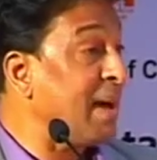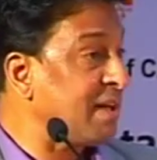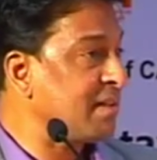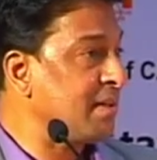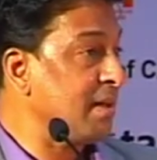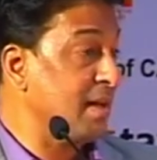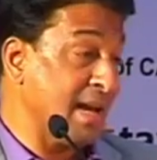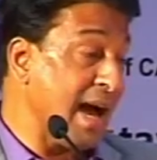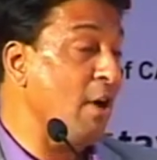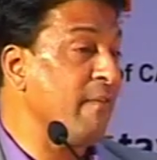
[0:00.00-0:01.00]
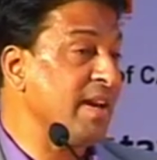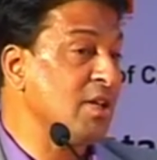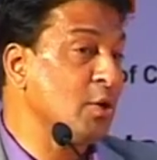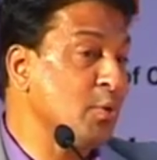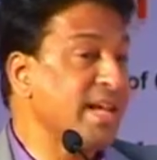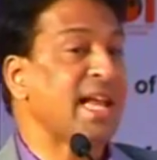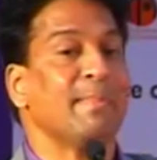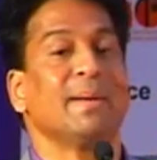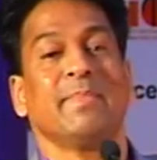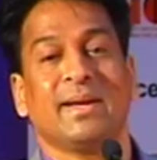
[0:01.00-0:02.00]
But now when you're doing
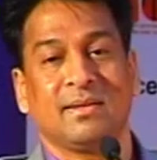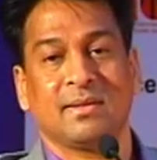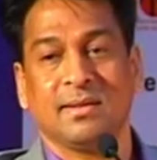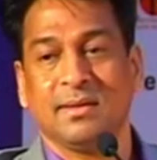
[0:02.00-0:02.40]
amendment,